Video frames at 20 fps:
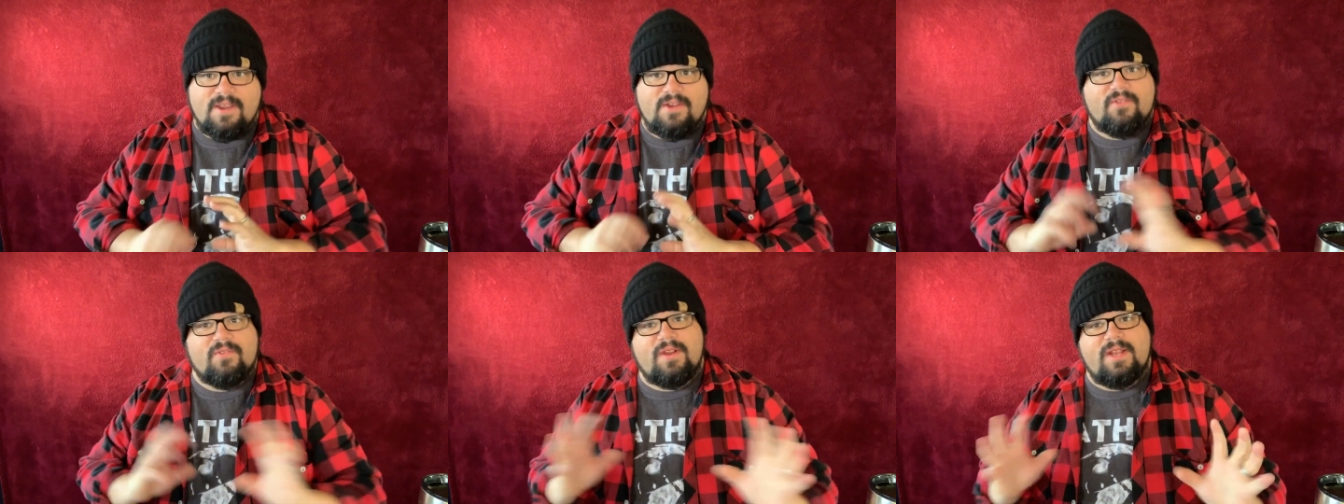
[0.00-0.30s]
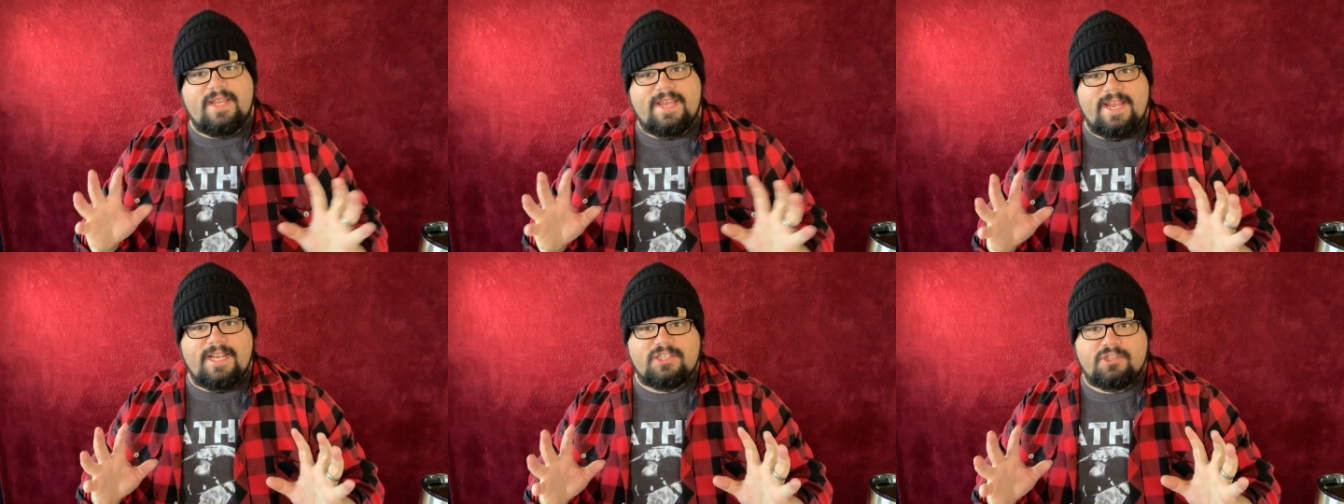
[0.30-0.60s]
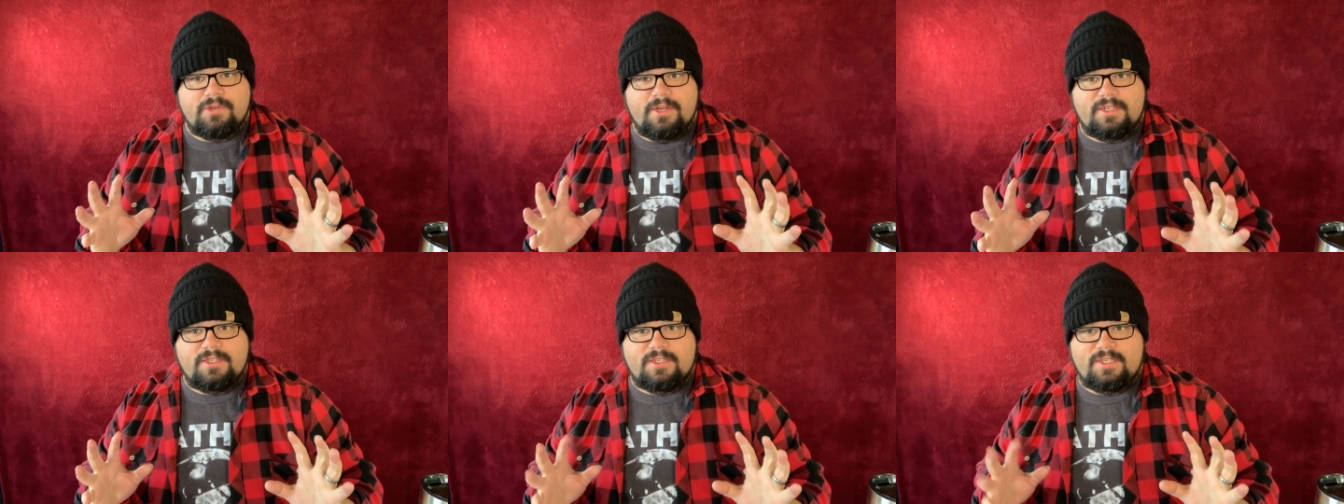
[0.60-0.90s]
Really
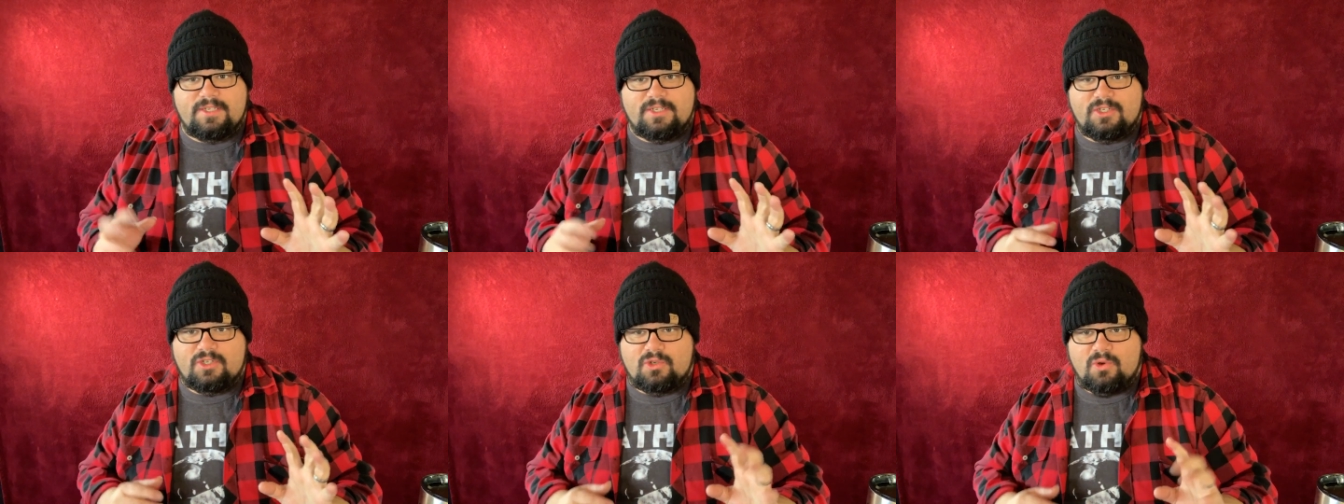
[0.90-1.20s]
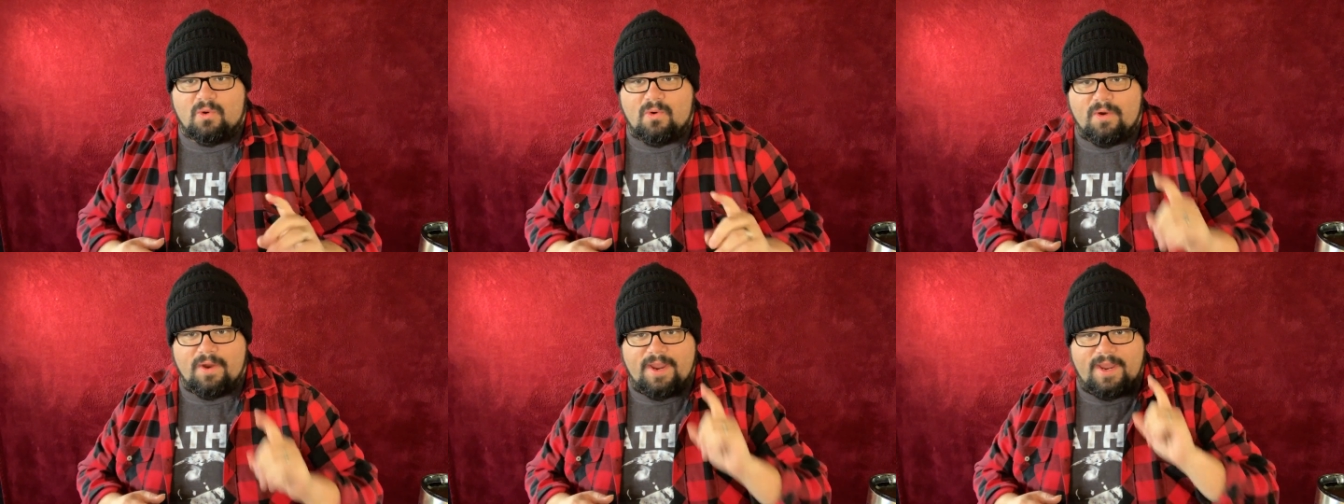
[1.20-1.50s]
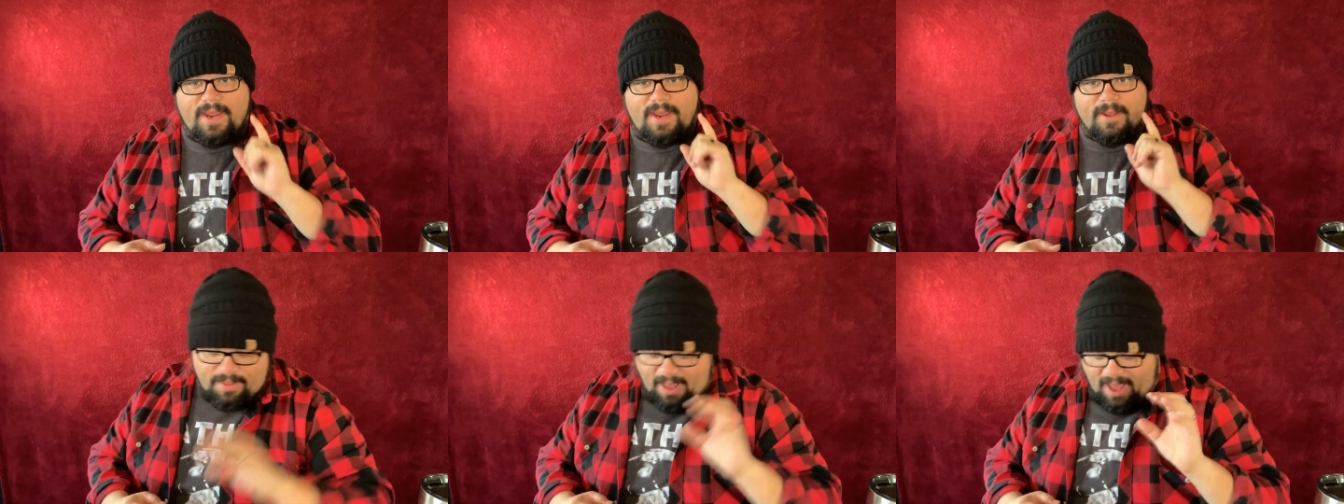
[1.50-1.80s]
interesting
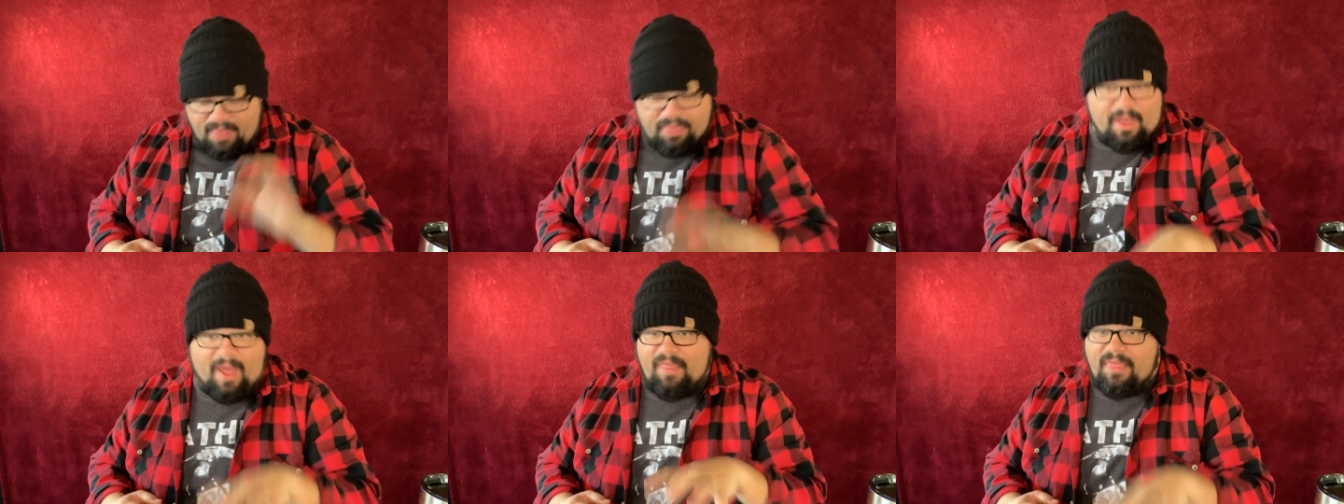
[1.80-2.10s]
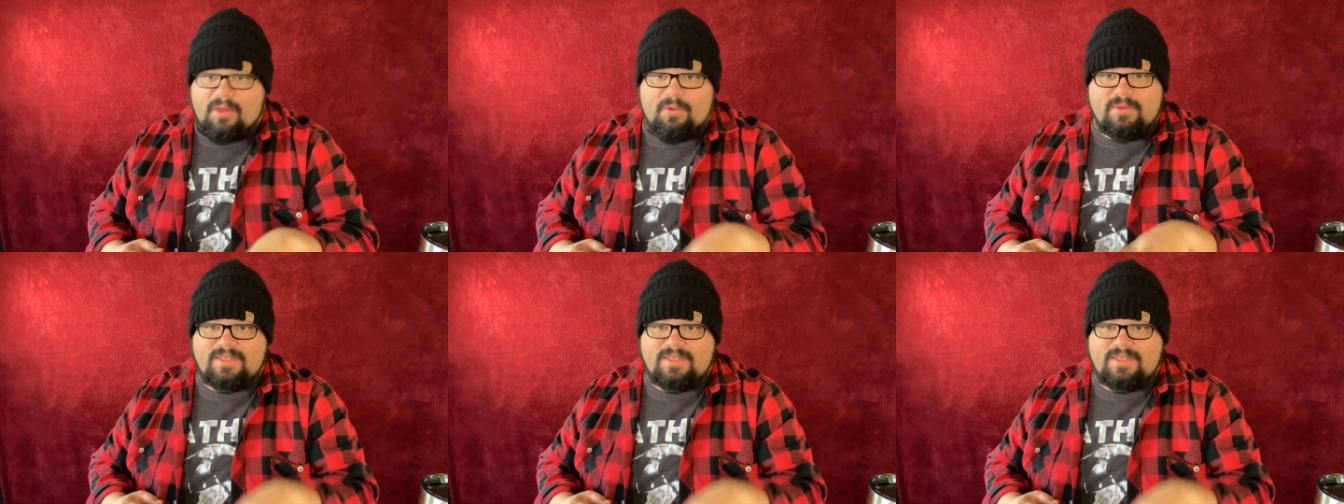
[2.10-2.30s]
story. I thought that